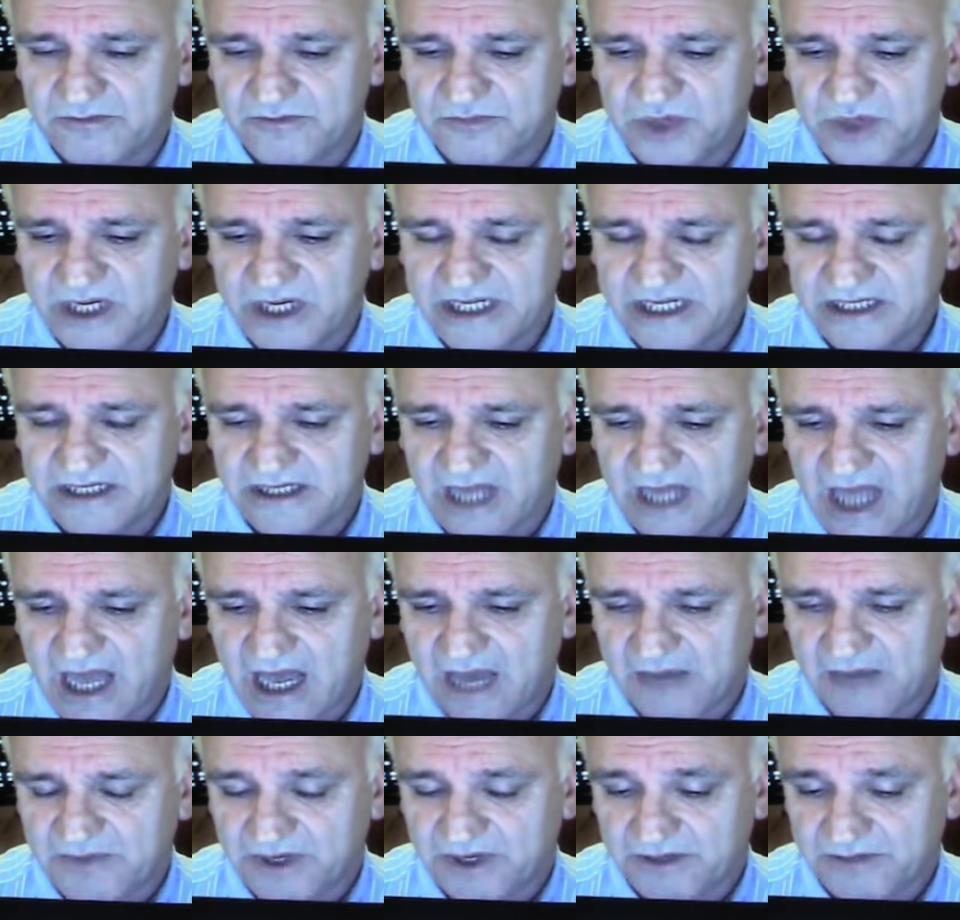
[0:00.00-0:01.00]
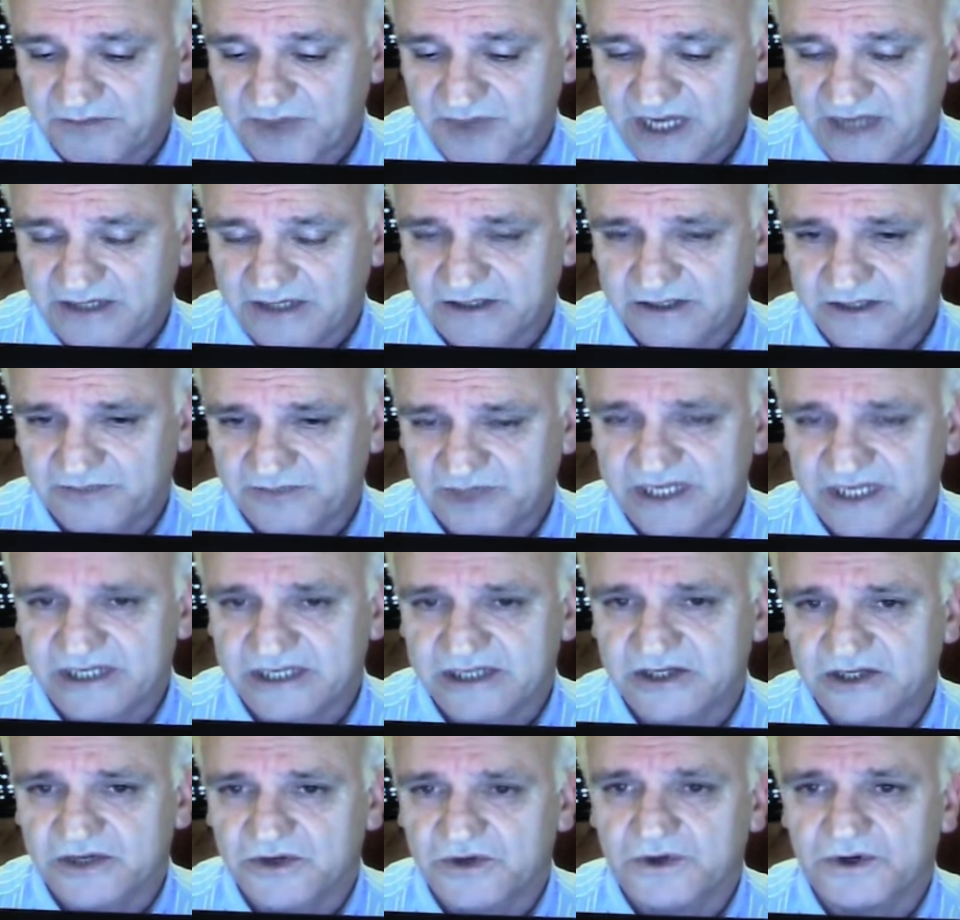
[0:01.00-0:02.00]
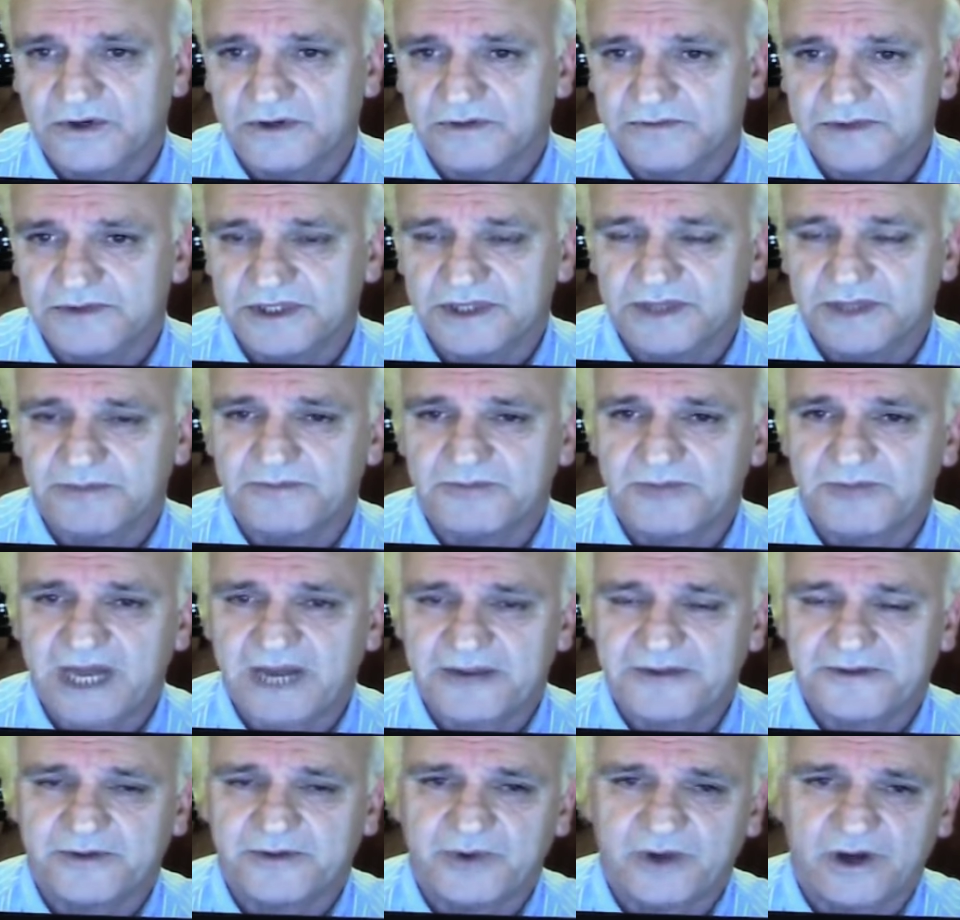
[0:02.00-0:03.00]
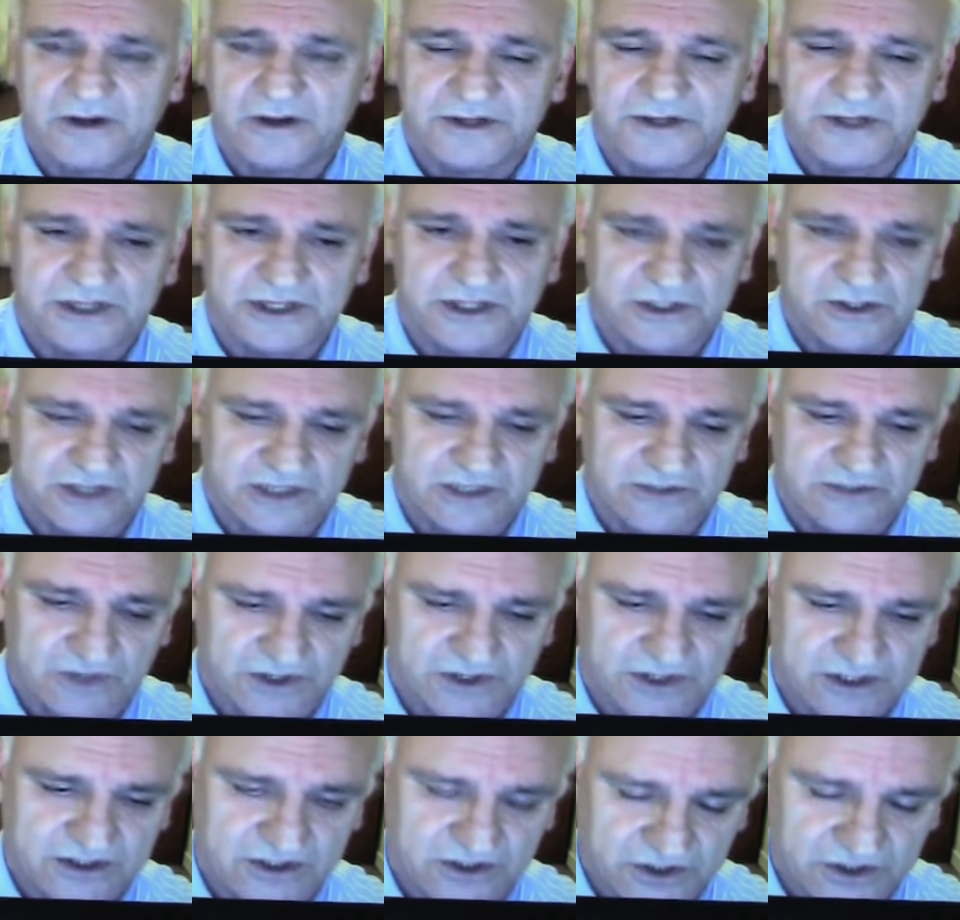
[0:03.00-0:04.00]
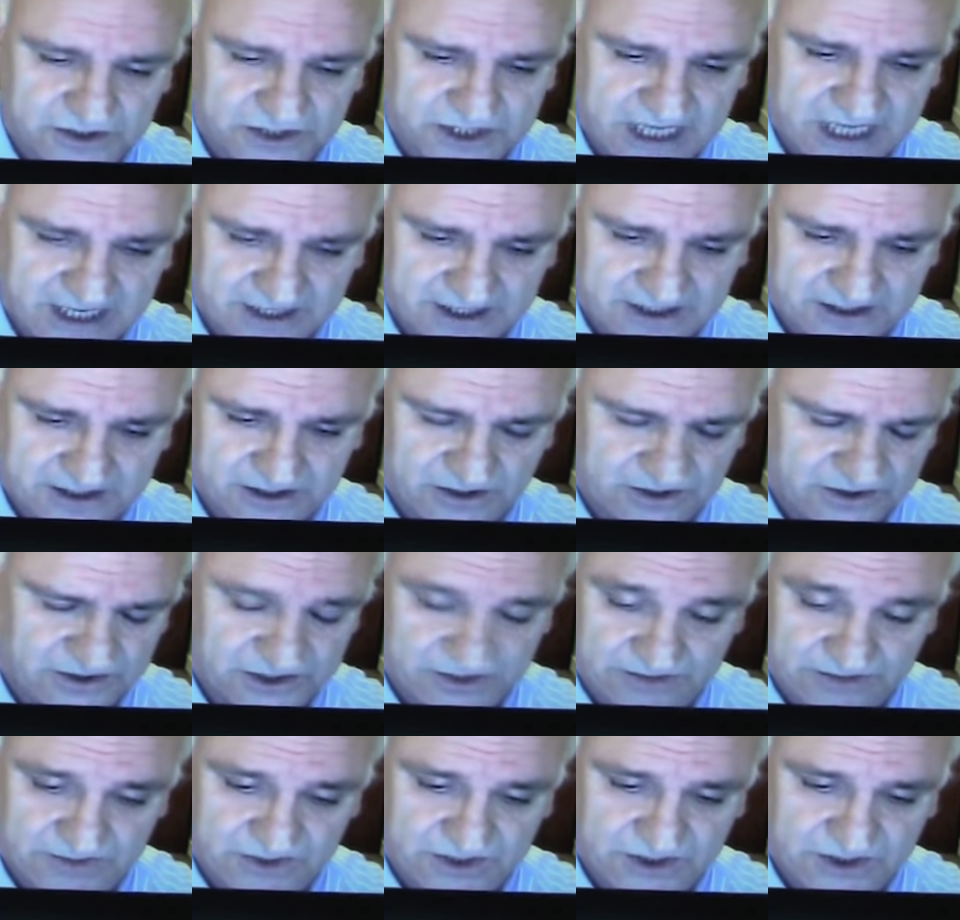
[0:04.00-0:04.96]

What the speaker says: police lab, back to the police store, the anthropologist Julie Russell looked at it, or